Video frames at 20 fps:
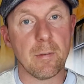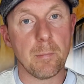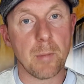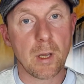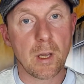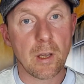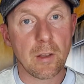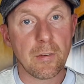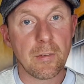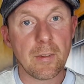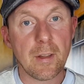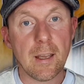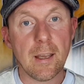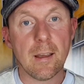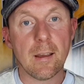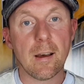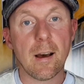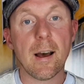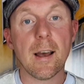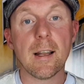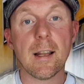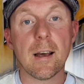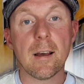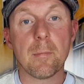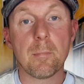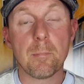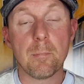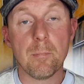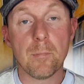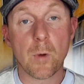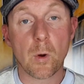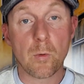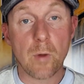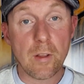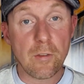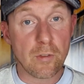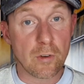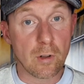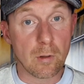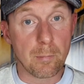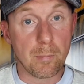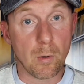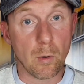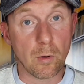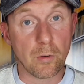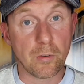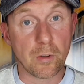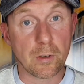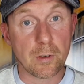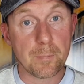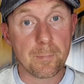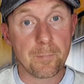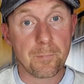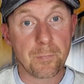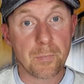because the Islay original portion